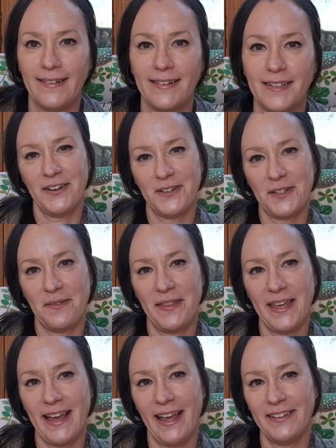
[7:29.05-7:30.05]
Here's
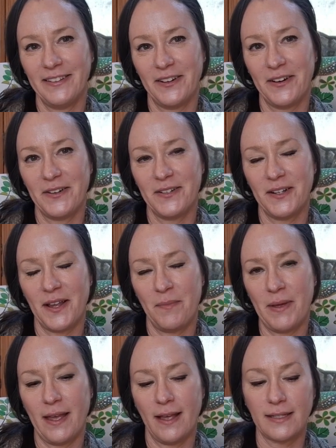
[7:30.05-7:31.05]
something I learned
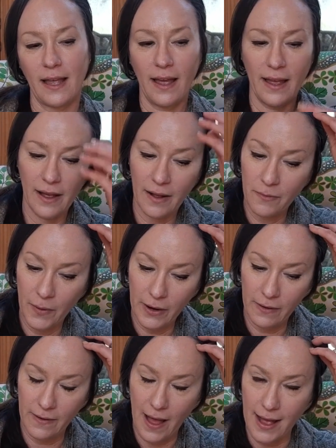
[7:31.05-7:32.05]
because I wear
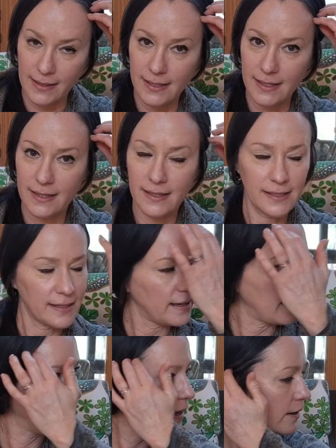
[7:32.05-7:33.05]
glasses,
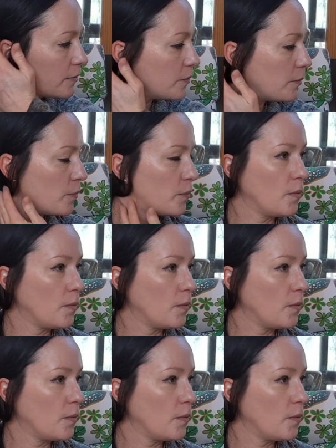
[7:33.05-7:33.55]
and